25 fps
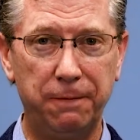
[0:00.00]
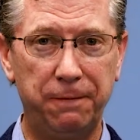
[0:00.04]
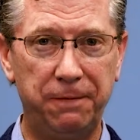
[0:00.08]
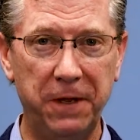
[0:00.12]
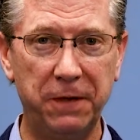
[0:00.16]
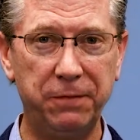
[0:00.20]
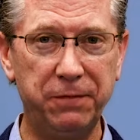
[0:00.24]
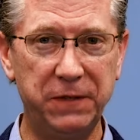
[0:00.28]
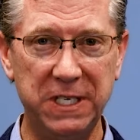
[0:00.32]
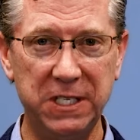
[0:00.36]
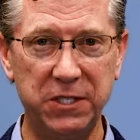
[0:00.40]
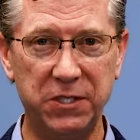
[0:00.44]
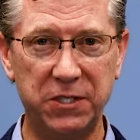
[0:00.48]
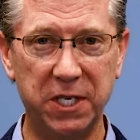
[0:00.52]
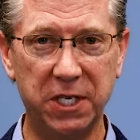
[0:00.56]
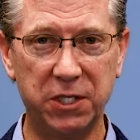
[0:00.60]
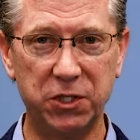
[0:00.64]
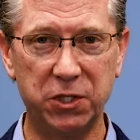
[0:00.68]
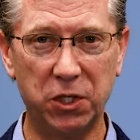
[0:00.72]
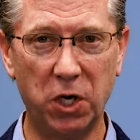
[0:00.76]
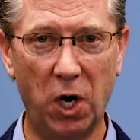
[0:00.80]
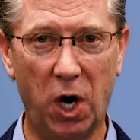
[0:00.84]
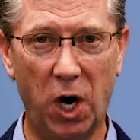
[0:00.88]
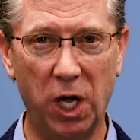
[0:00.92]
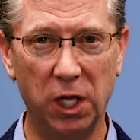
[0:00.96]

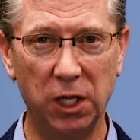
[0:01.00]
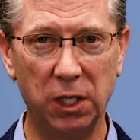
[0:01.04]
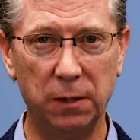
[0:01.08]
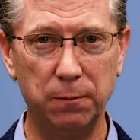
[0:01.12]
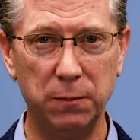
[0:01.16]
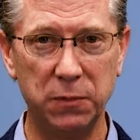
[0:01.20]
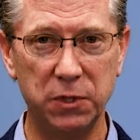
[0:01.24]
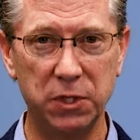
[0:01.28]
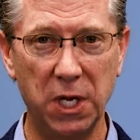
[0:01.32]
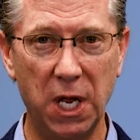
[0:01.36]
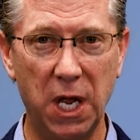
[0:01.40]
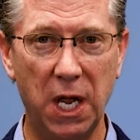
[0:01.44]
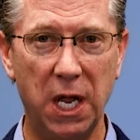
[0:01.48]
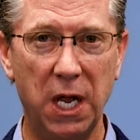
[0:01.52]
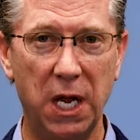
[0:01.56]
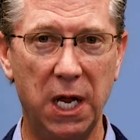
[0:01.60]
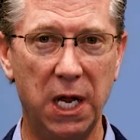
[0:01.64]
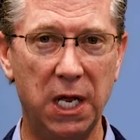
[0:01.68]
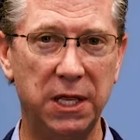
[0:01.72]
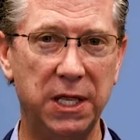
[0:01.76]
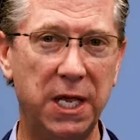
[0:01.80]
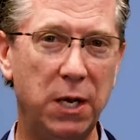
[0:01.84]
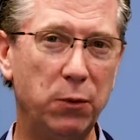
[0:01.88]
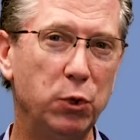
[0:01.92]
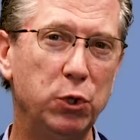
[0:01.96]
56 columns,
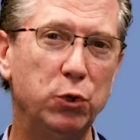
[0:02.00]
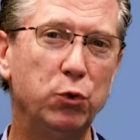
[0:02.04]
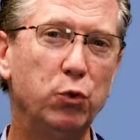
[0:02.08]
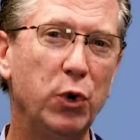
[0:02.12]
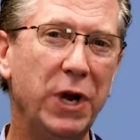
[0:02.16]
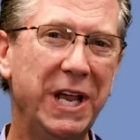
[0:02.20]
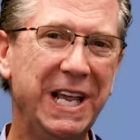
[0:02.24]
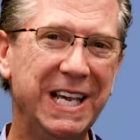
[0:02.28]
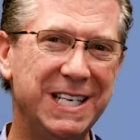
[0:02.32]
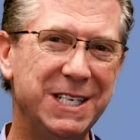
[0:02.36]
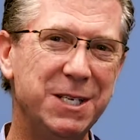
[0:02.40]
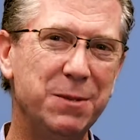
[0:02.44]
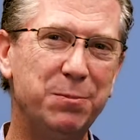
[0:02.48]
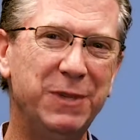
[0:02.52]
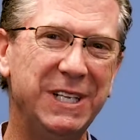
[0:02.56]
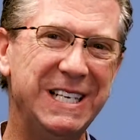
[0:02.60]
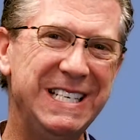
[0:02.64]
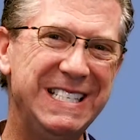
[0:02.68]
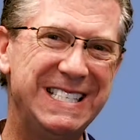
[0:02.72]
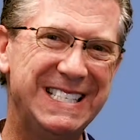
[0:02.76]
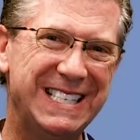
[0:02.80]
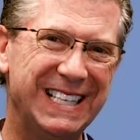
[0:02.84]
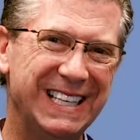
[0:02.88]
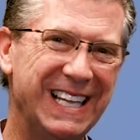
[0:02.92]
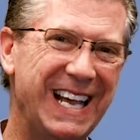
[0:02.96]
and they would randomly
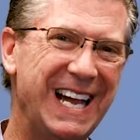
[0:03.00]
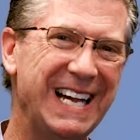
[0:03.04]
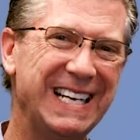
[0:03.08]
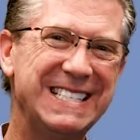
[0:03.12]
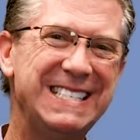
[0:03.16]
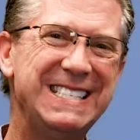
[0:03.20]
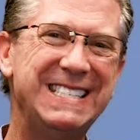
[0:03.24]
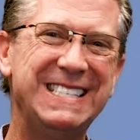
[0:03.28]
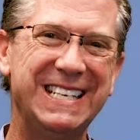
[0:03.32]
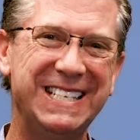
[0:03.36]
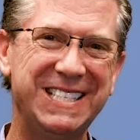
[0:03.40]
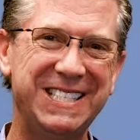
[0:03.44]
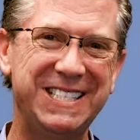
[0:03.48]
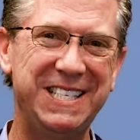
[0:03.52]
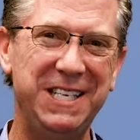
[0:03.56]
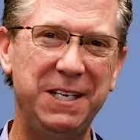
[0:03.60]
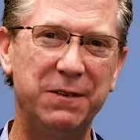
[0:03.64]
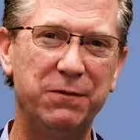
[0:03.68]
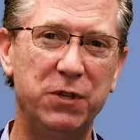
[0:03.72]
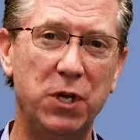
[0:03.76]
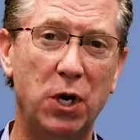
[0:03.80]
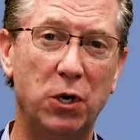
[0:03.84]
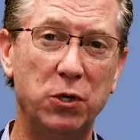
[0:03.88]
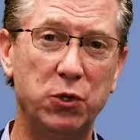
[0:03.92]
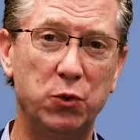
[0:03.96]
select 60
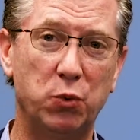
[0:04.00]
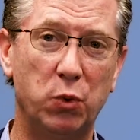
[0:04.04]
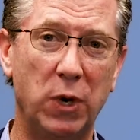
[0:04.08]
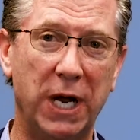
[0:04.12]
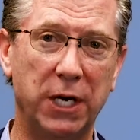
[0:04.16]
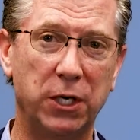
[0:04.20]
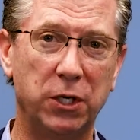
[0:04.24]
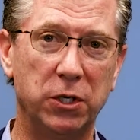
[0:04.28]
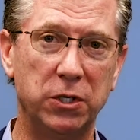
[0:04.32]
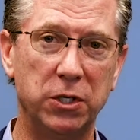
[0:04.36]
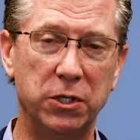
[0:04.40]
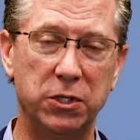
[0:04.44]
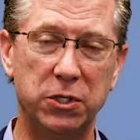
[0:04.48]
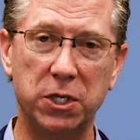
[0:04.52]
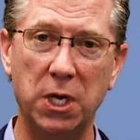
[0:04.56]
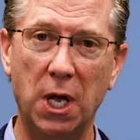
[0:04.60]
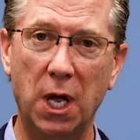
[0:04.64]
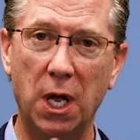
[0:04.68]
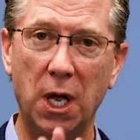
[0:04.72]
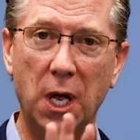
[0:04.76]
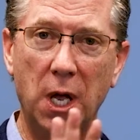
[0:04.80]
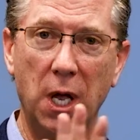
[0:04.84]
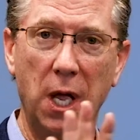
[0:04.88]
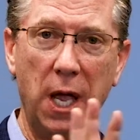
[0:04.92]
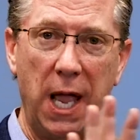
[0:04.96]
of those records
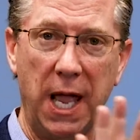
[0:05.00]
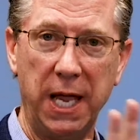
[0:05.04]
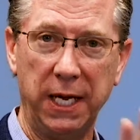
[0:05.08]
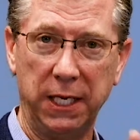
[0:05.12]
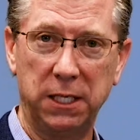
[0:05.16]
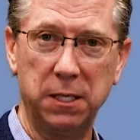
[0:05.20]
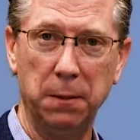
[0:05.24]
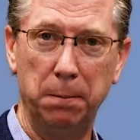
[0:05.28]
and